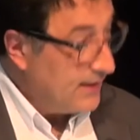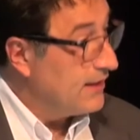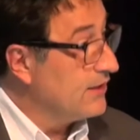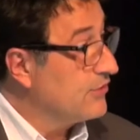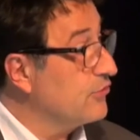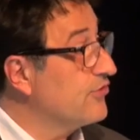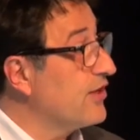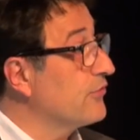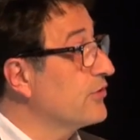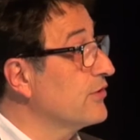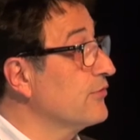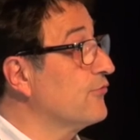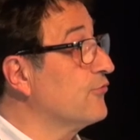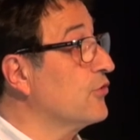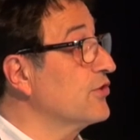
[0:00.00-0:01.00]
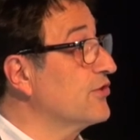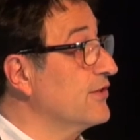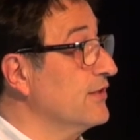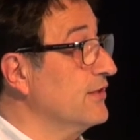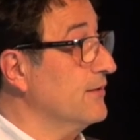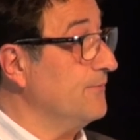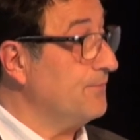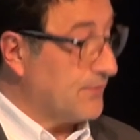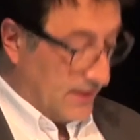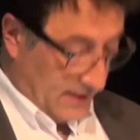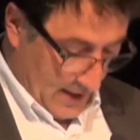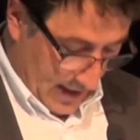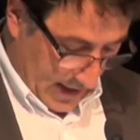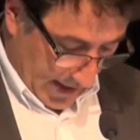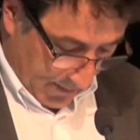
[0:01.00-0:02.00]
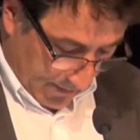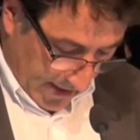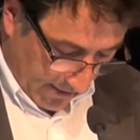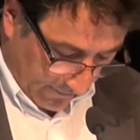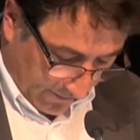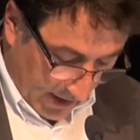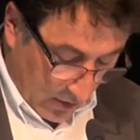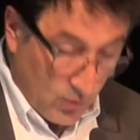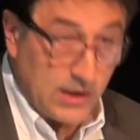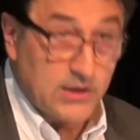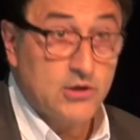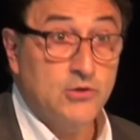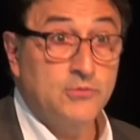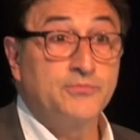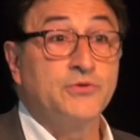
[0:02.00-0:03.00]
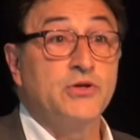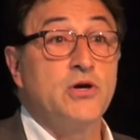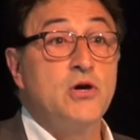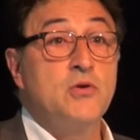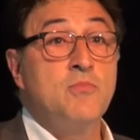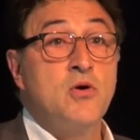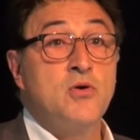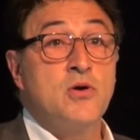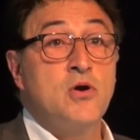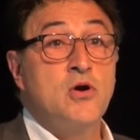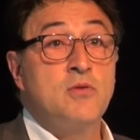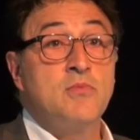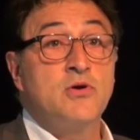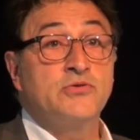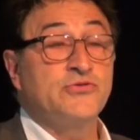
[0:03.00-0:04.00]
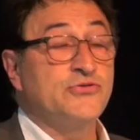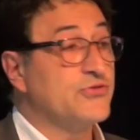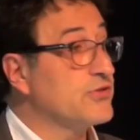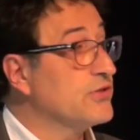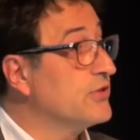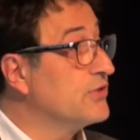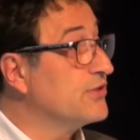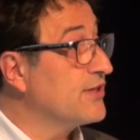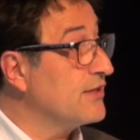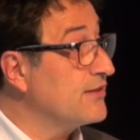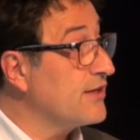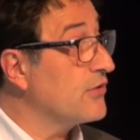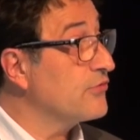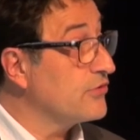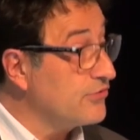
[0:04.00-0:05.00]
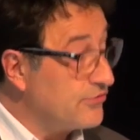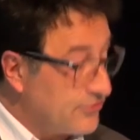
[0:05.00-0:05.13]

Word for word: In 2014, uh, EPFL welcomed almost uh, 10,000